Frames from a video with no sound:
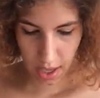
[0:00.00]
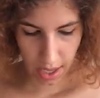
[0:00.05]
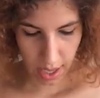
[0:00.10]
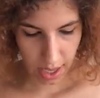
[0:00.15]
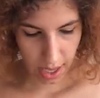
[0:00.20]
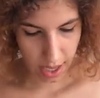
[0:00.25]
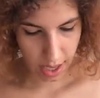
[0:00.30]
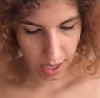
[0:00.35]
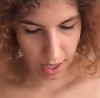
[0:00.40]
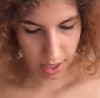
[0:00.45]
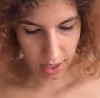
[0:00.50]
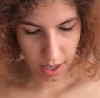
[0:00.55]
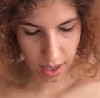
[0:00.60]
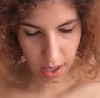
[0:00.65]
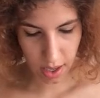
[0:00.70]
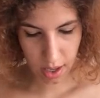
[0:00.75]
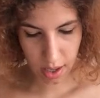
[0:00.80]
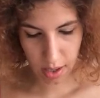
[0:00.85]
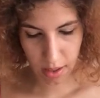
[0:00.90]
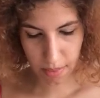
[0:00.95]
and
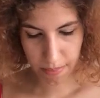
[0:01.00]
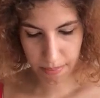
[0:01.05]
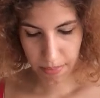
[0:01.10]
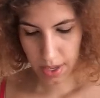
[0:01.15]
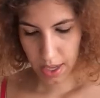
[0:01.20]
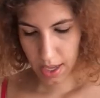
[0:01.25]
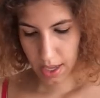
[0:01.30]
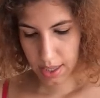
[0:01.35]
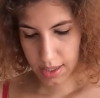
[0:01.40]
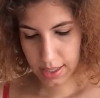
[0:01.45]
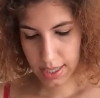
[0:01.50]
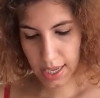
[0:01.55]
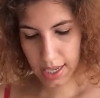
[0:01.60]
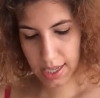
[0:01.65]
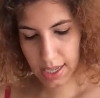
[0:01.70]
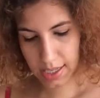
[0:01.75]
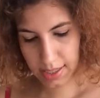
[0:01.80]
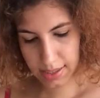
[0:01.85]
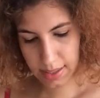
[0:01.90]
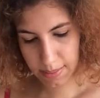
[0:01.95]

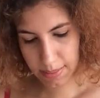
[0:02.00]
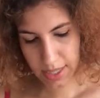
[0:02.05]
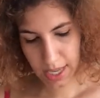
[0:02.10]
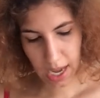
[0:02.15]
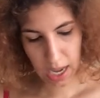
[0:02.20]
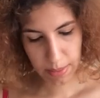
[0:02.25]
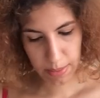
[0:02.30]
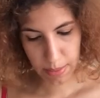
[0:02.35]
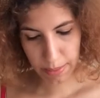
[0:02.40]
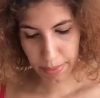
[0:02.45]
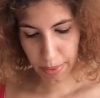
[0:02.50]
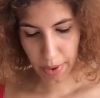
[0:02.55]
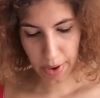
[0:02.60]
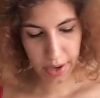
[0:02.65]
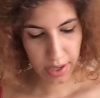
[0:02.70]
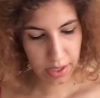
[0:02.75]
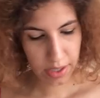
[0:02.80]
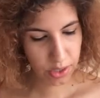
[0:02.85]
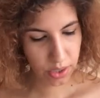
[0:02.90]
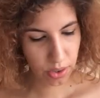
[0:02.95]
taking some time
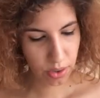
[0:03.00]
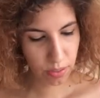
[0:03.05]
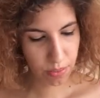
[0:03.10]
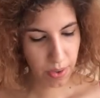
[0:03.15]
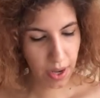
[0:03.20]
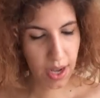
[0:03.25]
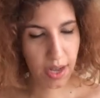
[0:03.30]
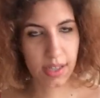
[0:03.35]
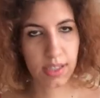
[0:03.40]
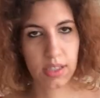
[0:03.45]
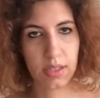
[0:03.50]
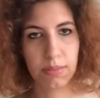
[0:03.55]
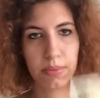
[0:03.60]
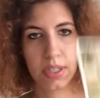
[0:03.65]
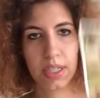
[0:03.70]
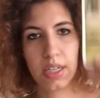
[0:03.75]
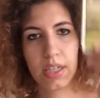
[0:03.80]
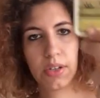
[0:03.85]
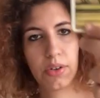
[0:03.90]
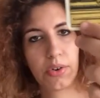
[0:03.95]
apart too,
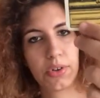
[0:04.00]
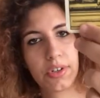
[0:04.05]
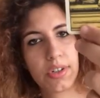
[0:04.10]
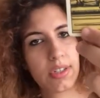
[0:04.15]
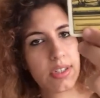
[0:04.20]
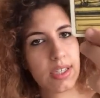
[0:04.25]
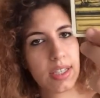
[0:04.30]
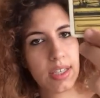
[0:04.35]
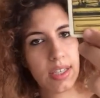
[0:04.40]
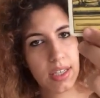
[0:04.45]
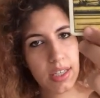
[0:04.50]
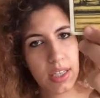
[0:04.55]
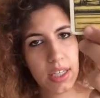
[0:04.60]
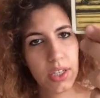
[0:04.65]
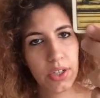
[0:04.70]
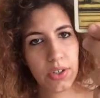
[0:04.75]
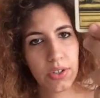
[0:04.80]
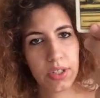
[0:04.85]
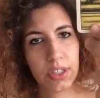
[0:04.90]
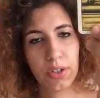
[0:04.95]
possibly, in order to
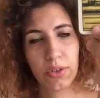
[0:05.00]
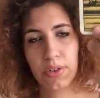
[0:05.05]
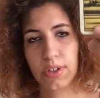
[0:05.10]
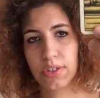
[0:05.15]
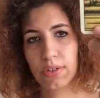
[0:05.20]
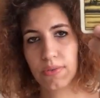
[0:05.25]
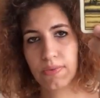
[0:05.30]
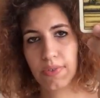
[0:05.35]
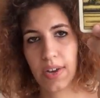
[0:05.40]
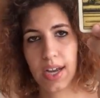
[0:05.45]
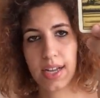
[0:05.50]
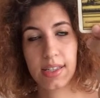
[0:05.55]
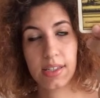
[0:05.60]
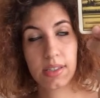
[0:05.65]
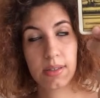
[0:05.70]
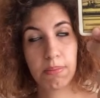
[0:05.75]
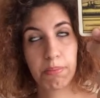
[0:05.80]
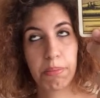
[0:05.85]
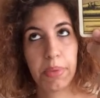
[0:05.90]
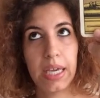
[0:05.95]
heal, in order to find
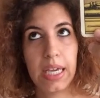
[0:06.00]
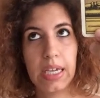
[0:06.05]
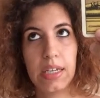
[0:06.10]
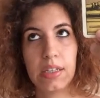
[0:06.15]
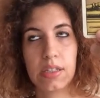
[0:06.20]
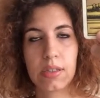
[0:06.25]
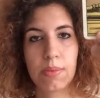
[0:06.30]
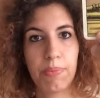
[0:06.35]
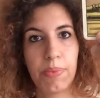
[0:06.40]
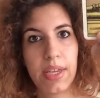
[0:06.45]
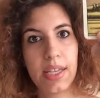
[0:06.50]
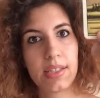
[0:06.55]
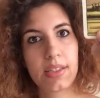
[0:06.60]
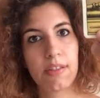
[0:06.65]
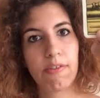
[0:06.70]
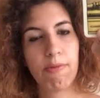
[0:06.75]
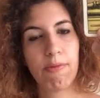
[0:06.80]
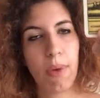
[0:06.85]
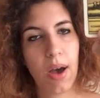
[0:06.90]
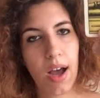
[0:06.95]
some peace
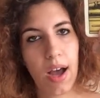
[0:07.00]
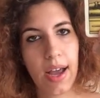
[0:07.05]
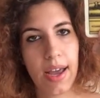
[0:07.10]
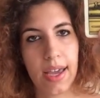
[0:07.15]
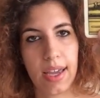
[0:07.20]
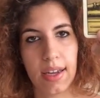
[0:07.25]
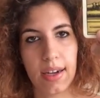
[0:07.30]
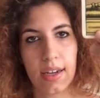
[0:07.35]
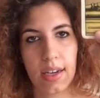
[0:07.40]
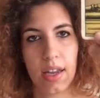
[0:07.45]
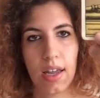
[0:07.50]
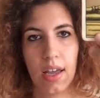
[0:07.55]
of mind.